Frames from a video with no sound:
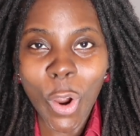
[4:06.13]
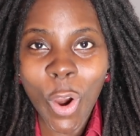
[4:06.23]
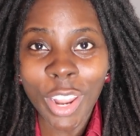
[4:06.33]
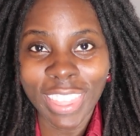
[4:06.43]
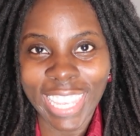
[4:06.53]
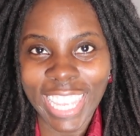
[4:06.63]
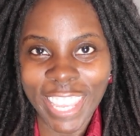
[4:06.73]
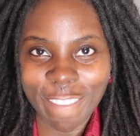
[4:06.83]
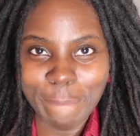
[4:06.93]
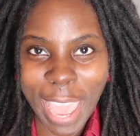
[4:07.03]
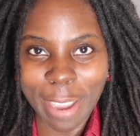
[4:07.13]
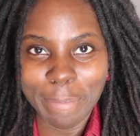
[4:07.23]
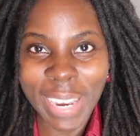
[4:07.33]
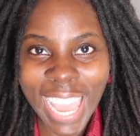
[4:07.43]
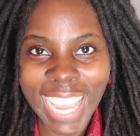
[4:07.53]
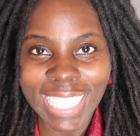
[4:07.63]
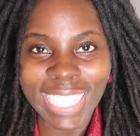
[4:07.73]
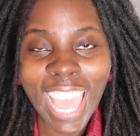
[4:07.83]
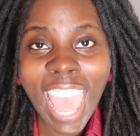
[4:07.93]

are the giveback plans.